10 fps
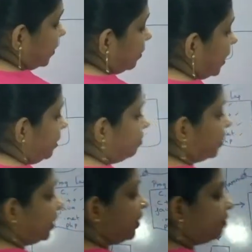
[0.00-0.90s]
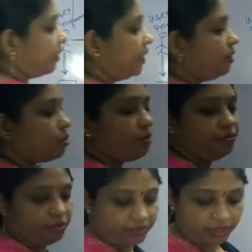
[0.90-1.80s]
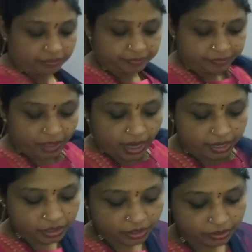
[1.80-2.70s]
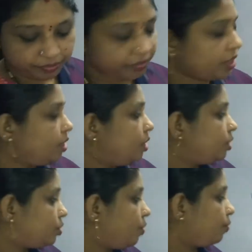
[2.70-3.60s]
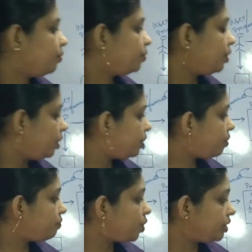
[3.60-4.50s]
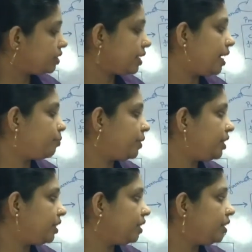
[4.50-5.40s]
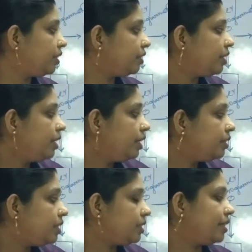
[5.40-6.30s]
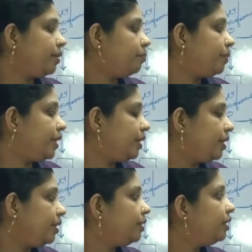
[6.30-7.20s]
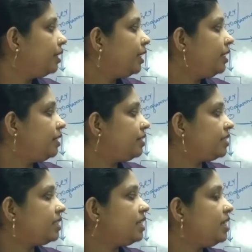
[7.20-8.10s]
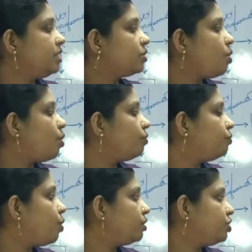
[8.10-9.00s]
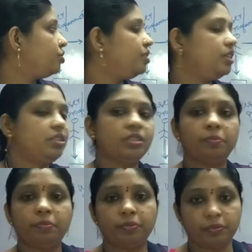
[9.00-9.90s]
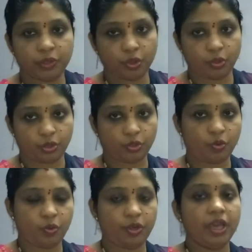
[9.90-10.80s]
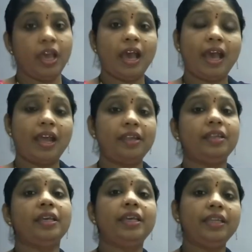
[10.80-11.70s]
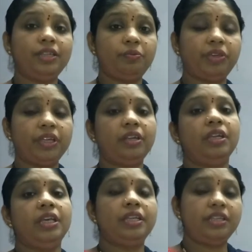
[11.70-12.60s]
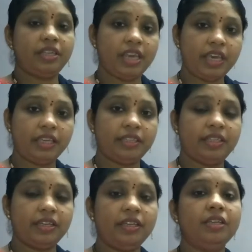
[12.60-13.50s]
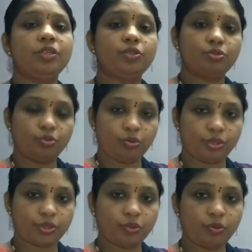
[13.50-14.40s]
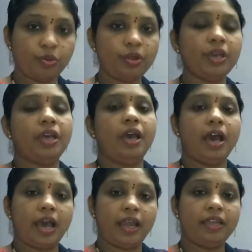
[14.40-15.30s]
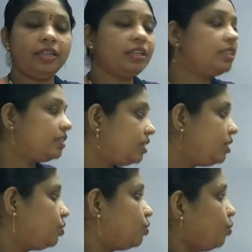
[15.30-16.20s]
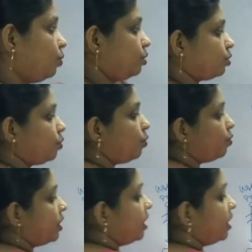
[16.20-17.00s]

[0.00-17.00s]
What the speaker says: right? Predefined software. Understood? So now what is happening here? This compiler, it sees or watch this source code and it will take the source code, and this source code